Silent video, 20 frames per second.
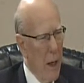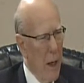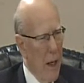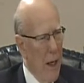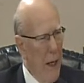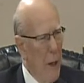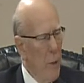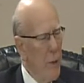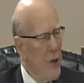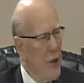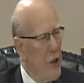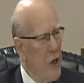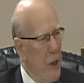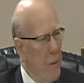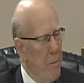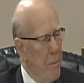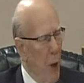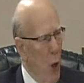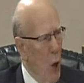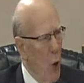he was
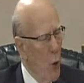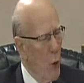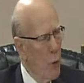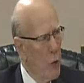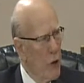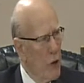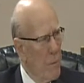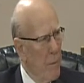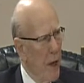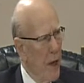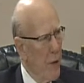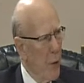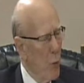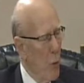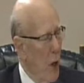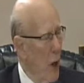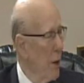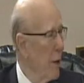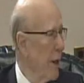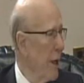deposed by the
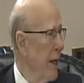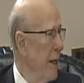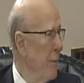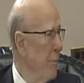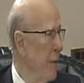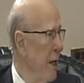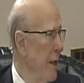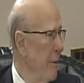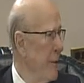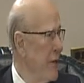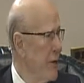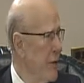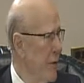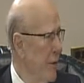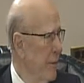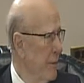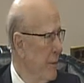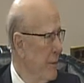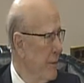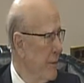Watergate babies
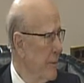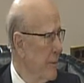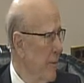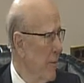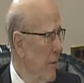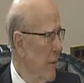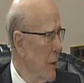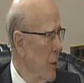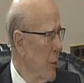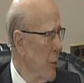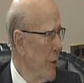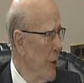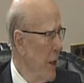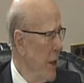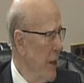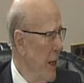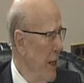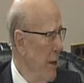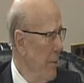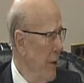when they
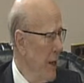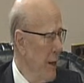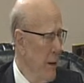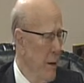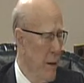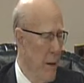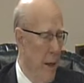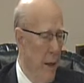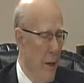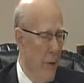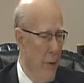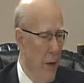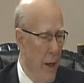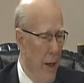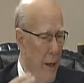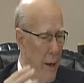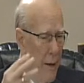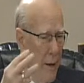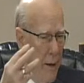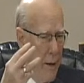came in, and
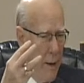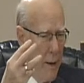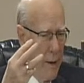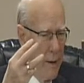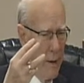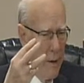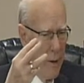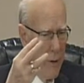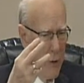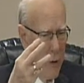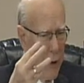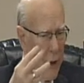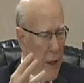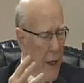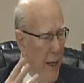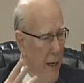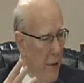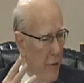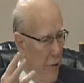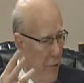they took
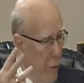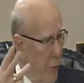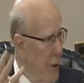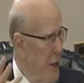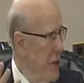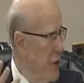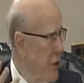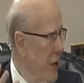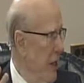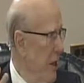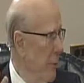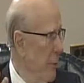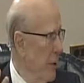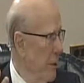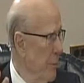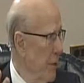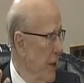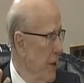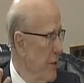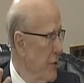out 3
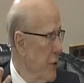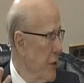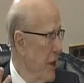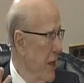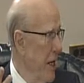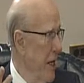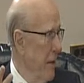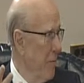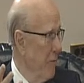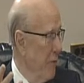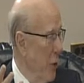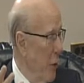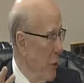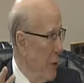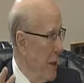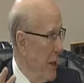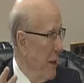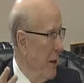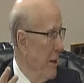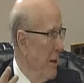chairmen because he kept
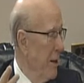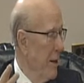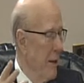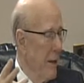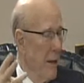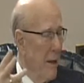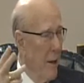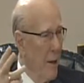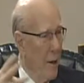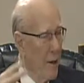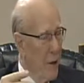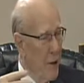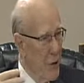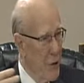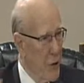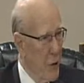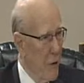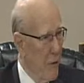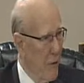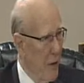voting
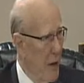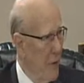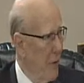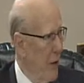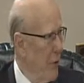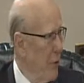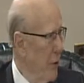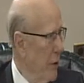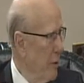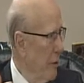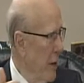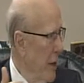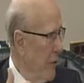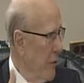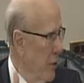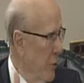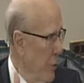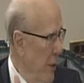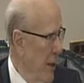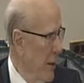conservative, and
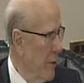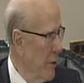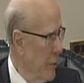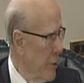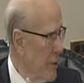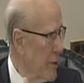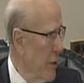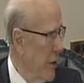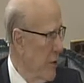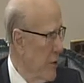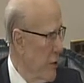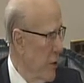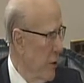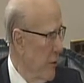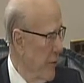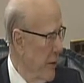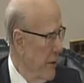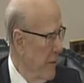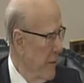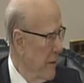their record was
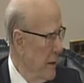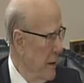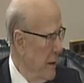conservative.